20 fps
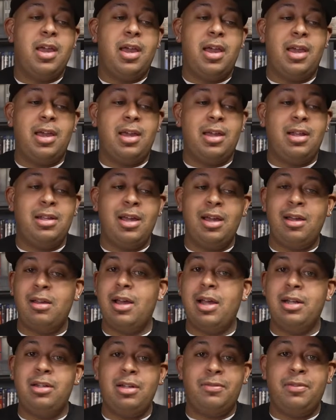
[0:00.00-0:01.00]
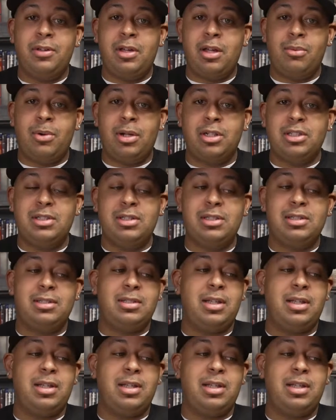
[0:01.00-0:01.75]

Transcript: And yeah, I definitely got to watch this,